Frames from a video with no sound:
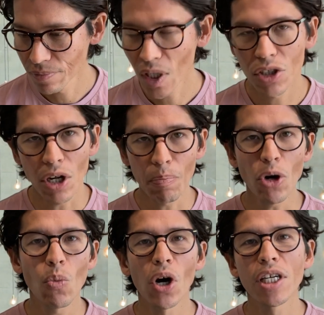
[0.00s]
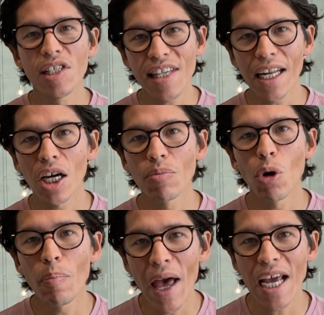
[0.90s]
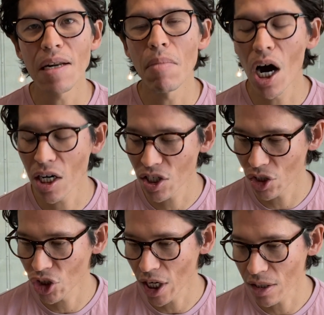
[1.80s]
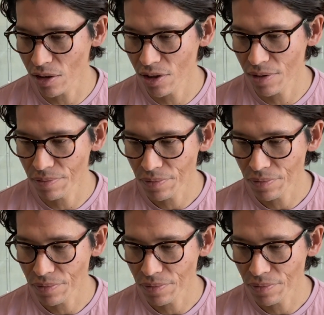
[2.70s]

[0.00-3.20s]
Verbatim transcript: So point one is setting up your paid marketing channels.